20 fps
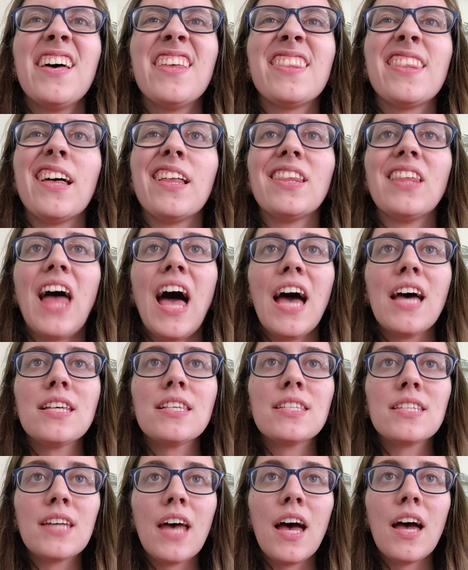The
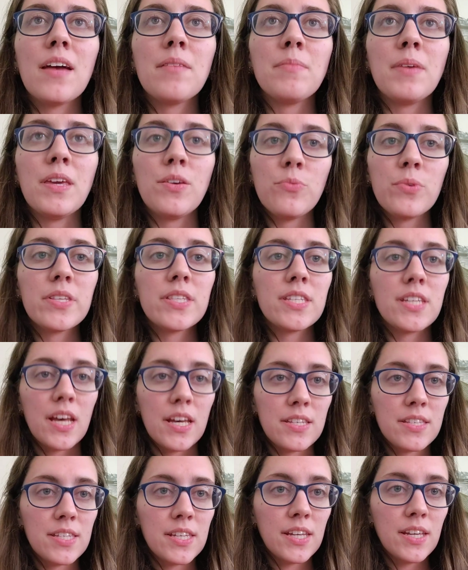last time he was
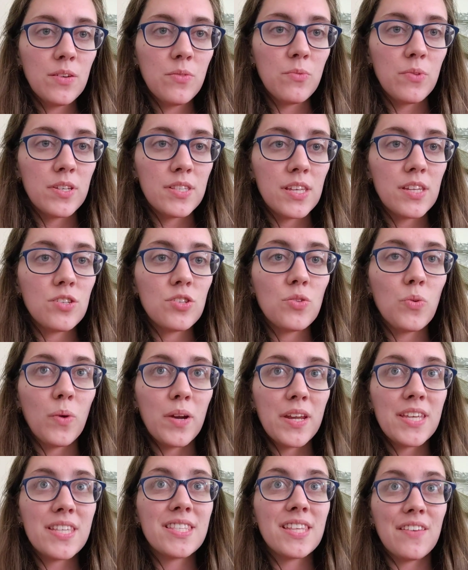tested was in
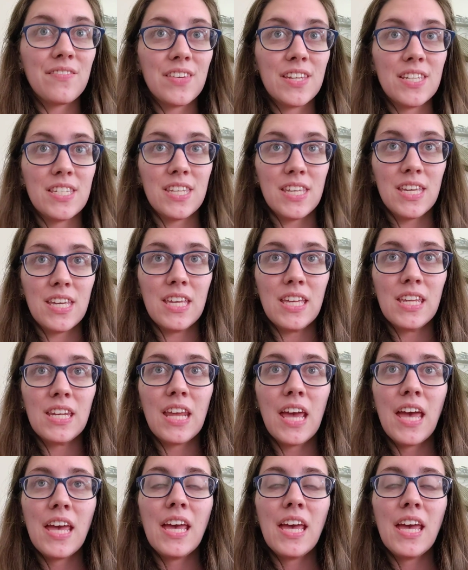2017,